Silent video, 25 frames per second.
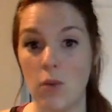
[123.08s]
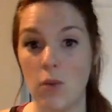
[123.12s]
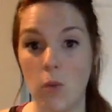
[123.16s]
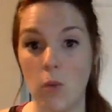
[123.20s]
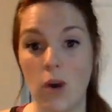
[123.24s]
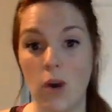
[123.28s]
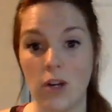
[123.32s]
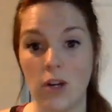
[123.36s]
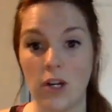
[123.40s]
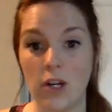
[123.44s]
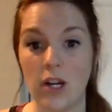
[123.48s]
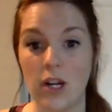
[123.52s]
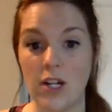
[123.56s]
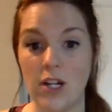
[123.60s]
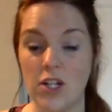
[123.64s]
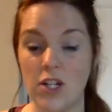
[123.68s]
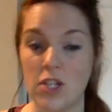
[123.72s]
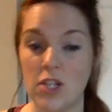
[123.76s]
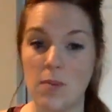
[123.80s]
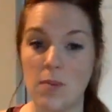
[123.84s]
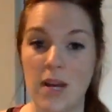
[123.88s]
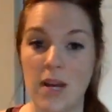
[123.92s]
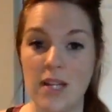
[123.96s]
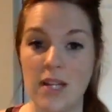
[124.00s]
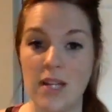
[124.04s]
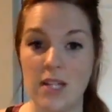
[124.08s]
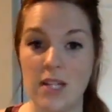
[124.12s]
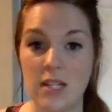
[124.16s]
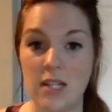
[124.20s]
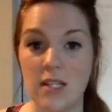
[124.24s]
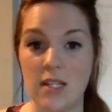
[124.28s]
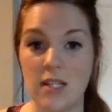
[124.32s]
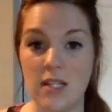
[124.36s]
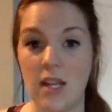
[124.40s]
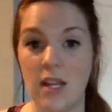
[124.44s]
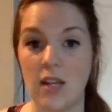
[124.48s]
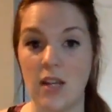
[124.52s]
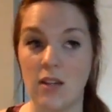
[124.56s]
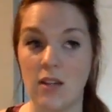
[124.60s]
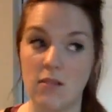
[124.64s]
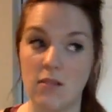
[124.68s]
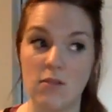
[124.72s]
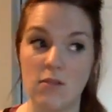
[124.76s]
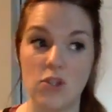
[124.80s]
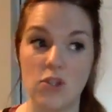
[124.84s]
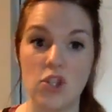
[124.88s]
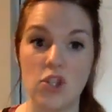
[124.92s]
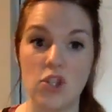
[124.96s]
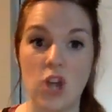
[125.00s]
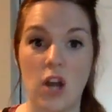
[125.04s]
water, it just might taste like
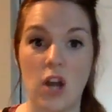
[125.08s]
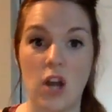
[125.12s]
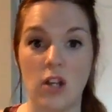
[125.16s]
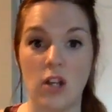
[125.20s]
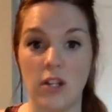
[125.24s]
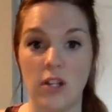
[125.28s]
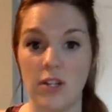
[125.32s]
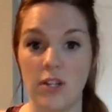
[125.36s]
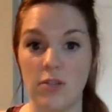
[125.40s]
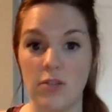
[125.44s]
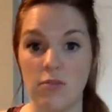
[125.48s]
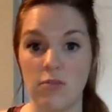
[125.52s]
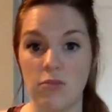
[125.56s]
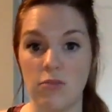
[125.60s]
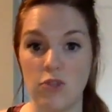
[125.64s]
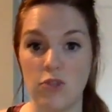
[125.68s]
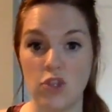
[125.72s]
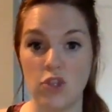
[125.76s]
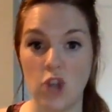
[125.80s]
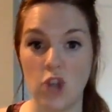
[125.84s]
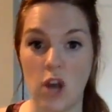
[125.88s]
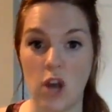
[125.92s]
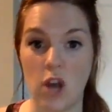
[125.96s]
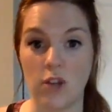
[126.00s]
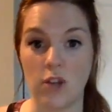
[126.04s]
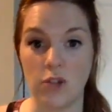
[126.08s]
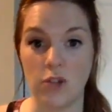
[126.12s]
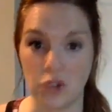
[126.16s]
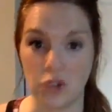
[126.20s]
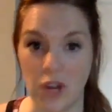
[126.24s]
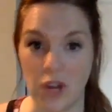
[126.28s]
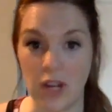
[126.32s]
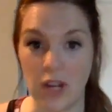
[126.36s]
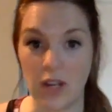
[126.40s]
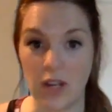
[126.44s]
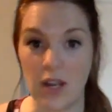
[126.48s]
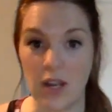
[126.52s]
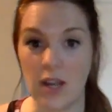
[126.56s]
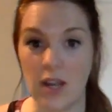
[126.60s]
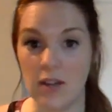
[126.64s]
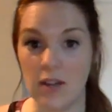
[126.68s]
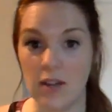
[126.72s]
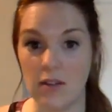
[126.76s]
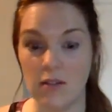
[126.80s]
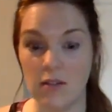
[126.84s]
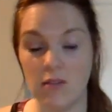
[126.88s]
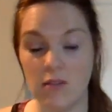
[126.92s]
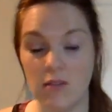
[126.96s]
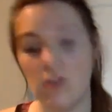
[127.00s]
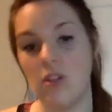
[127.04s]
chocolate chalk drink,
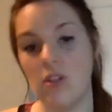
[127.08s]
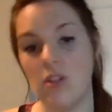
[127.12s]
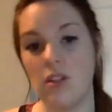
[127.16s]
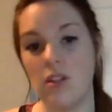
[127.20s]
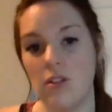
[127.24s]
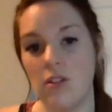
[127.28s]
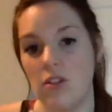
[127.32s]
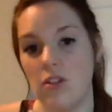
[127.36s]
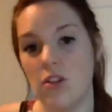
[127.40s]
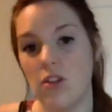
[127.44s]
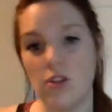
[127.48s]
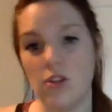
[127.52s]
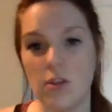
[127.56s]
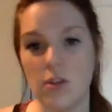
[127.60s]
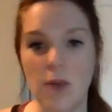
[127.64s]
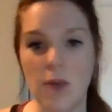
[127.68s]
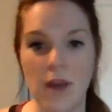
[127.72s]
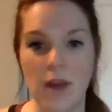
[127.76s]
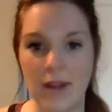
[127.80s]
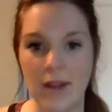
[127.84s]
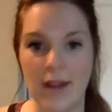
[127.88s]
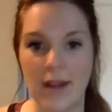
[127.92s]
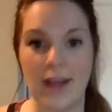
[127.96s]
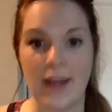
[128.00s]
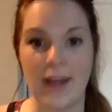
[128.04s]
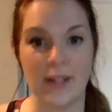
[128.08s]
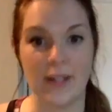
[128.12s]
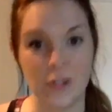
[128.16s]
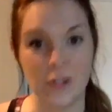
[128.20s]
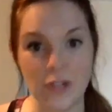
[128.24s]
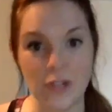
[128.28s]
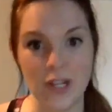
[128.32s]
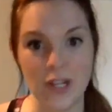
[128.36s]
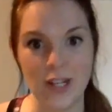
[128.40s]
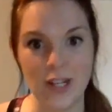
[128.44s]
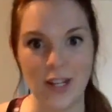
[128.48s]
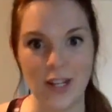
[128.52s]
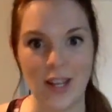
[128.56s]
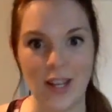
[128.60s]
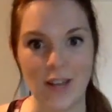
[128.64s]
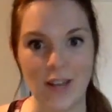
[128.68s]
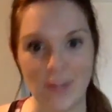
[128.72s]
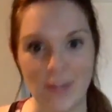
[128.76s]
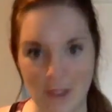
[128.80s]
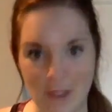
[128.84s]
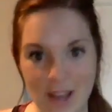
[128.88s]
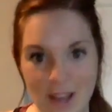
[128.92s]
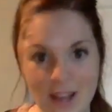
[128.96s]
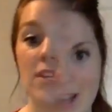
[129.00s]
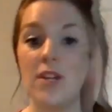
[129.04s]
and you're probably not gonna drink it again,
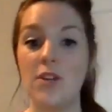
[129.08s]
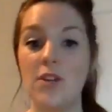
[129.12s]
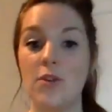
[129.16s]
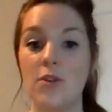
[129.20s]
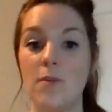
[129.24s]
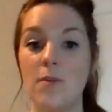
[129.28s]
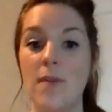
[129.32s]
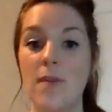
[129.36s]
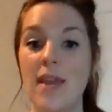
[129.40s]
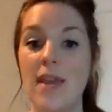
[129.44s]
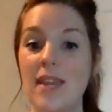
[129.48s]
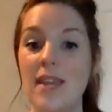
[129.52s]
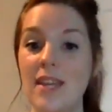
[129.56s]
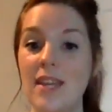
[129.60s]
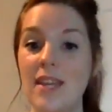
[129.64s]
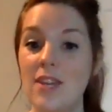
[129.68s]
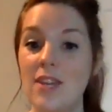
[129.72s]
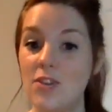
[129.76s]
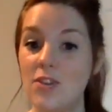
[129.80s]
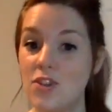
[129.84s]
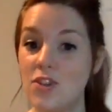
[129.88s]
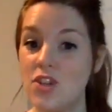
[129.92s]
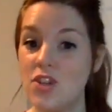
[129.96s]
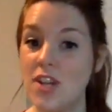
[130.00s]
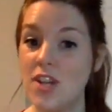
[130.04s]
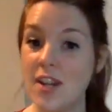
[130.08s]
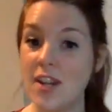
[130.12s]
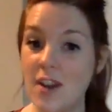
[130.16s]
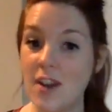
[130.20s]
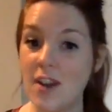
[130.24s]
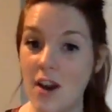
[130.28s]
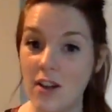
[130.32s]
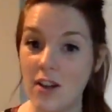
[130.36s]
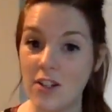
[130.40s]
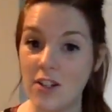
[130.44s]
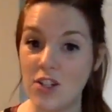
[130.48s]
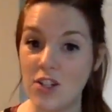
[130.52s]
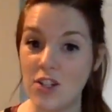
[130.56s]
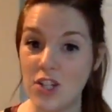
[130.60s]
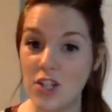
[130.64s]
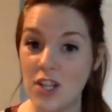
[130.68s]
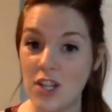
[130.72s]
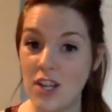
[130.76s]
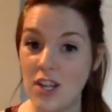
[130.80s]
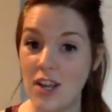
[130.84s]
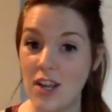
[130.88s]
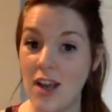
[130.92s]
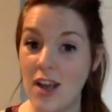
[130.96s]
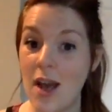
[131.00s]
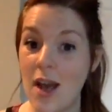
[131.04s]
right? When you're making your
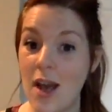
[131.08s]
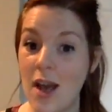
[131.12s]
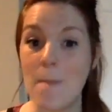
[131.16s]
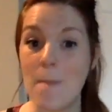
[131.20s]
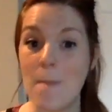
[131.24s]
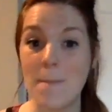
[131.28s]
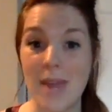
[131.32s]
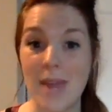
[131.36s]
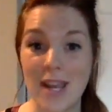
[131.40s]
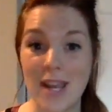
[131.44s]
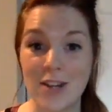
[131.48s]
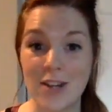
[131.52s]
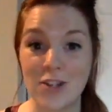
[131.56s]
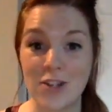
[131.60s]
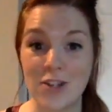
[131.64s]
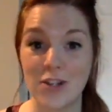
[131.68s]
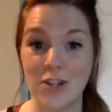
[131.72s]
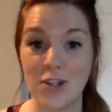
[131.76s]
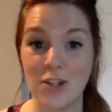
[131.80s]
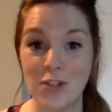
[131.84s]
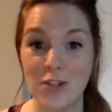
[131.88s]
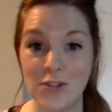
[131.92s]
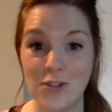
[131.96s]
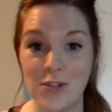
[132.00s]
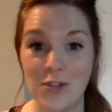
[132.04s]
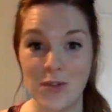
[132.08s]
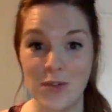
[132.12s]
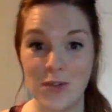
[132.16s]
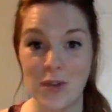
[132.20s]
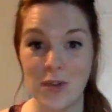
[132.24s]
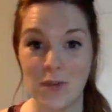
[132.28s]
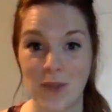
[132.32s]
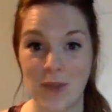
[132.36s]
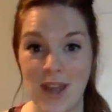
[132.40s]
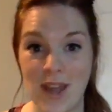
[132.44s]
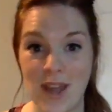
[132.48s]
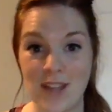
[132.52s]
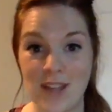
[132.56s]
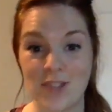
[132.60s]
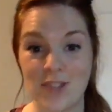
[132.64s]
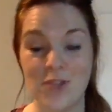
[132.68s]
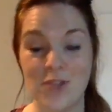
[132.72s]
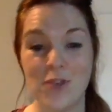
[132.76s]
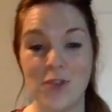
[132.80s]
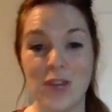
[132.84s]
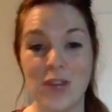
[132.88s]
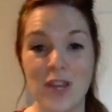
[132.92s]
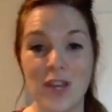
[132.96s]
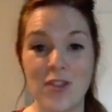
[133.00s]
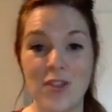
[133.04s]
Shakeology, make sure you do it right so you
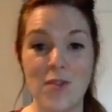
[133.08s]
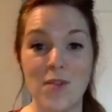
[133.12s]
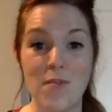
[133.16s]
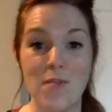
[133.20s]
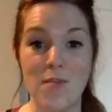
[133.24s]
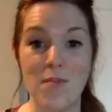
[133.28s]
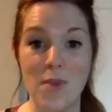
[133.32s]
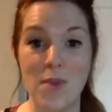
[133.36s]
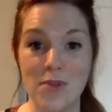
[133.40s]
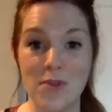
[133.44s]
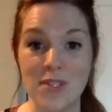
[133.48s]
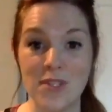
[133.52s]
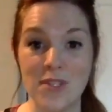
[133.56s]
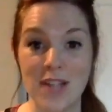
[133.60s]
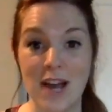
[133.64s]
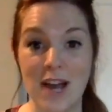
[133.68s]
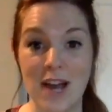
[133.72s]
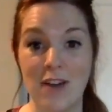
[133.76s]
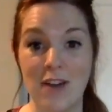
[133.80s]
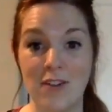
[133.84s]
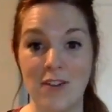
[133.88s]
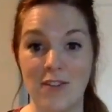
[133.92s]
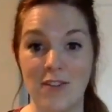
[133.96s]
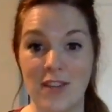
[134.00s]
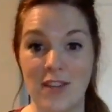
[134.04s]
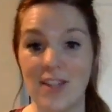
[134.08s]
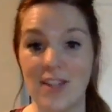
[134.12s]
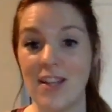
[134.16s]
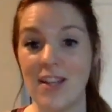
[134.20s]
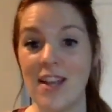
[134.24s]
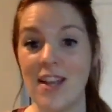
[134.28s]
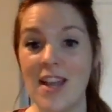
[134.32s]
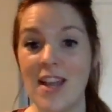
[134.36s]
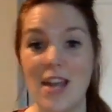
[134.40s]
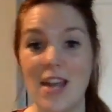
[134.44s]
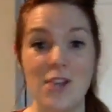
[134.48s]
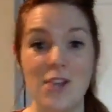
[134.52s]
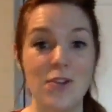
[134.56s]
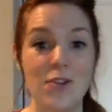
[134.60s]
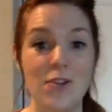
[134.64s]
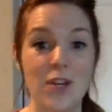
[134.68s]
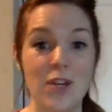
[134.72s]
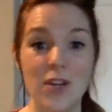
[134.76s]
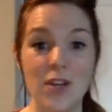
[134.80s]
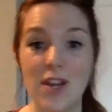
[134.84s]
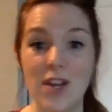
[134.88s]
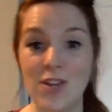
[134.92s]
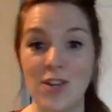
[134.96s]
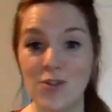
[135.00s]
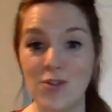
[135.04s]
can get the most out of it and you can
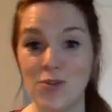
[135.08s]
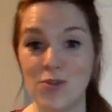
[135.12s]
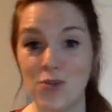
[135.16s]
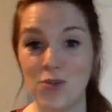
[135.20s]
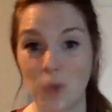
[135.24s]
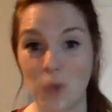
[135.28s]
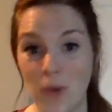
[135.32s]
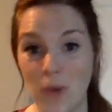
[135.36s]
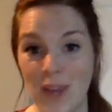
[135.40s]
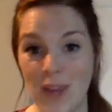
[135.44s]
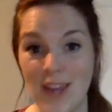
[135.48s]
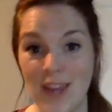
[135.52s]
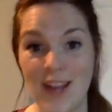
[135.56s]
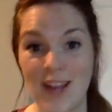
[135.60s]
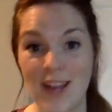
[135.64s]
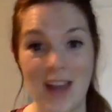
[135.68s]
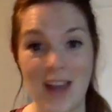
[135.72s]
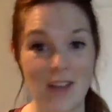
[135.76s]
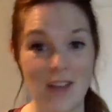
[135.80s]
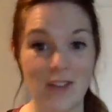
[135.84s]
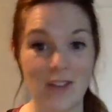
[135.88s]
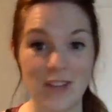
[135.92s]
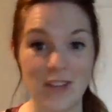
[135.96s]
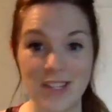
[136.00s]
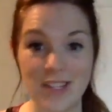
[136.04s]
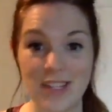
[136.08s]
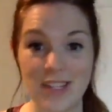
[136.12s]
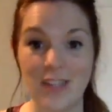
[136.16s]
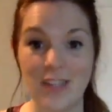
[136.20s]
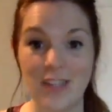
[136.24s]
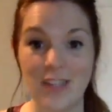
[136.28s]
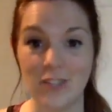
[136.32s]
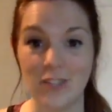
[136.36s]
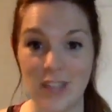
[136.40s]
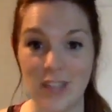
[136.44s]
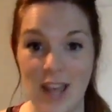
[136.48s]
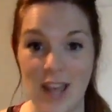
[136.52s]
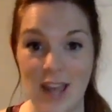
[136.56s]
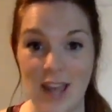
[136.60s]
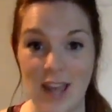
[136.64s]
enjoy it every single day.